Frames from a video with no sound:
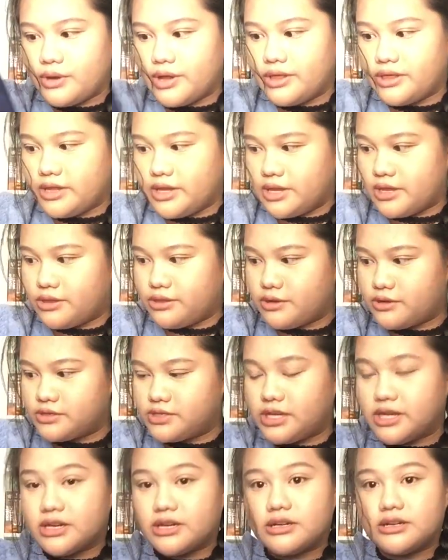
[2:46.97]
and then there's
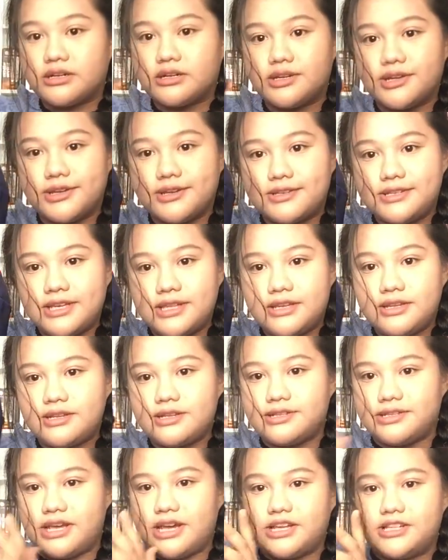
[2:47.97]
like, do you see the
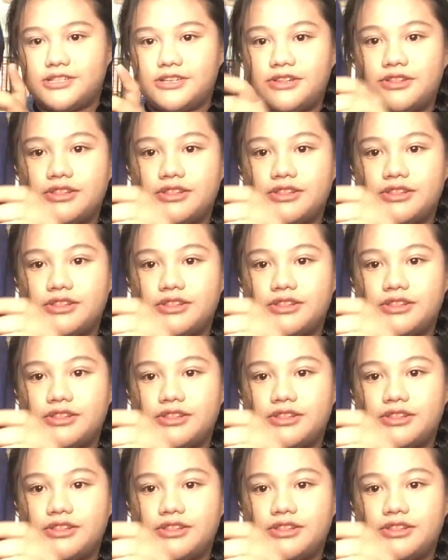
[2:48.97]
design?